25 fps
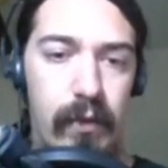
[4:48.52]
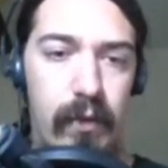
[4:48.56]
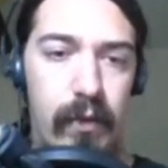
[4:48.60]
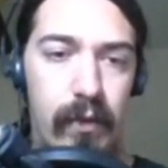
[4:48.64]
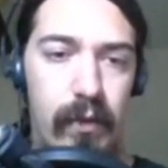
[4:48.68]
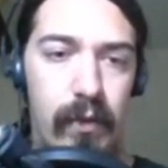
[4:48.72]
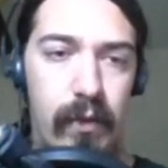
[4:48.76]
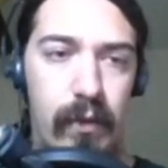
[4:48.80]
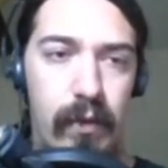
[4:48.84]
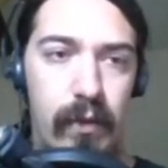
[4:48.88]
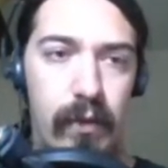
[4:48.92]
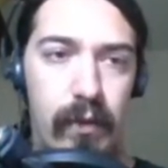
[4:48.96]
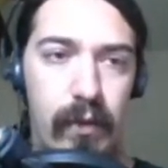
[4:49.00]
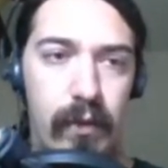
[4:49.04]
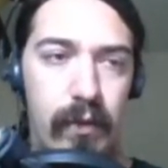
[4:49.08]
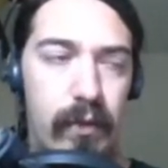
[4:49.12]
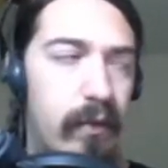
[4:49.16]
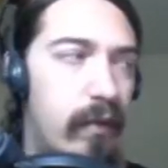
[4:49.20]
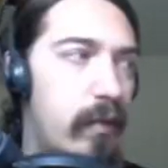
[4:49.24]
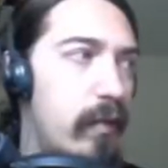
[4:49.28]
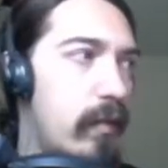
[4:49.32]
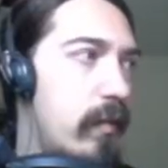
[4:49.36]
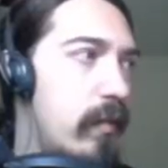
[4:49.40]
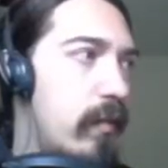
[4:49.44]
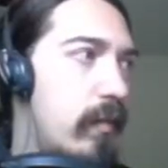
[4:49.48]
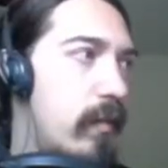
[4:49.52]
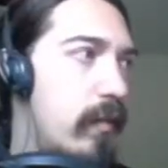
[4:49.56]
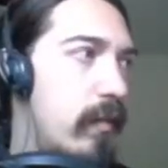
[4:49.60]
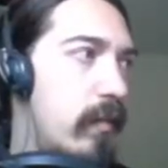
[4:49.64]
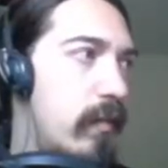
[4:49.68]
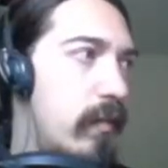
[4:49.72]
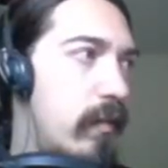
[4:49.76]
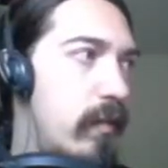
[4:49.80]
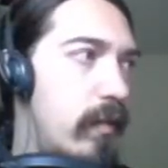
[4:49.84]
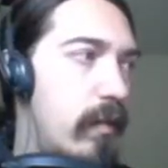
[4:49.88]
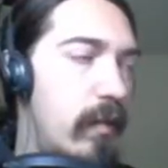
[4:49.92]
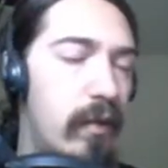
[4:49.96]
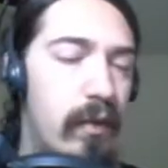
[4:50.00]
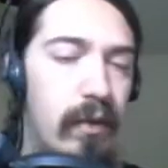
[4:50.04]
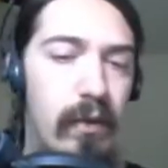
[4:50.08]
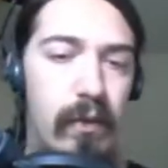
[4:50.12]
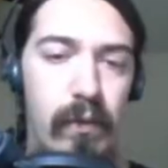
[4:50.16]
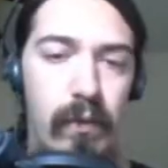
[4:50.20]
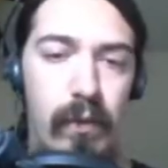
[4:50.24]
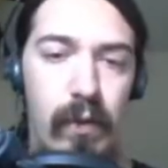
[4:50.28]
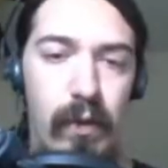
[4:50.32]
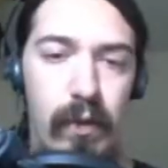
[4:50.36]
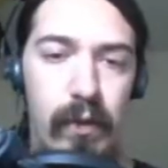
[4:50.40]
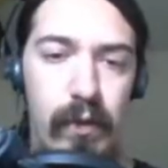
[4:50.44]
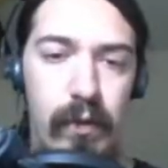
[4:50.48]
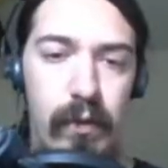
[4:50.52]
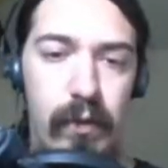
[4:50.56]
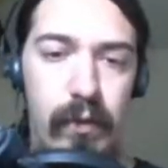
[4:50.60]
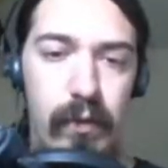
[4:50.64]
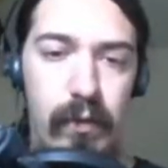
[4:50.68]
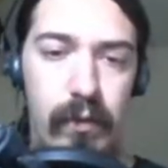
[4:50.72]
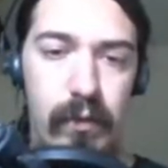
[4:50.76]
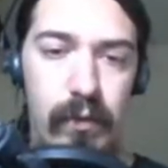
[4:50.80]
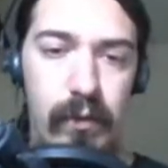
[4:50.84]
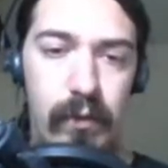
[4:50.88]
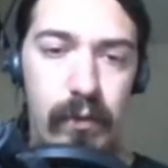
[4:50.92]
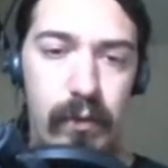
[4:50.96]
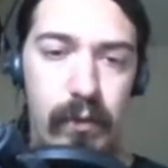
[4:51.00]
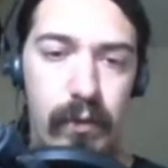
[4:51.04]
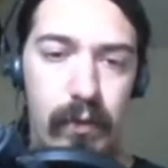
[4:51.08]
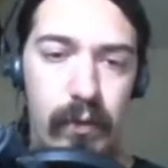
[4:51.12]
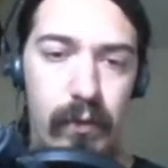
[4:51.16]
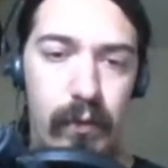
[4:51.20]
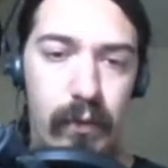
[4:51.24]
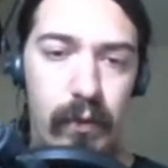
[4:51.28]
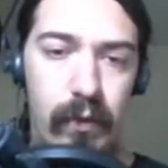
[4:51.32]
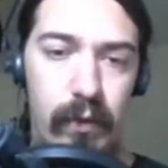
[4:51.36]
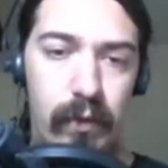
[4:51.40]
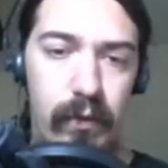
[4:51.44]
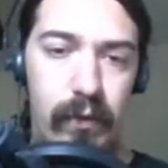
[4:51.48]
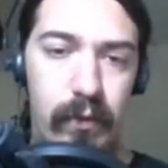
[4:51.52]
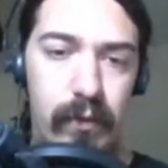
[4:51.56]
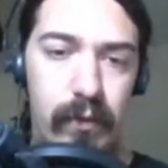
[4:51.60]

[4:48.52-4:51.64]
I think it's run server.